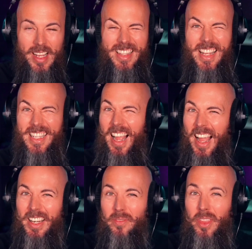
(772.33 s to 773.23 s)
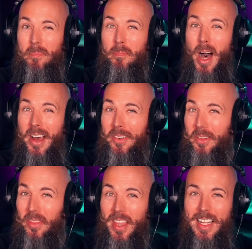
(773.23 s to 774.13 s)
that's kind of the modern
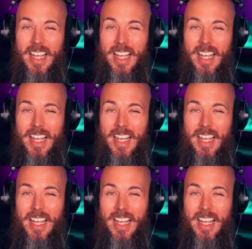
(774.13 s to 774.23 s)
thing.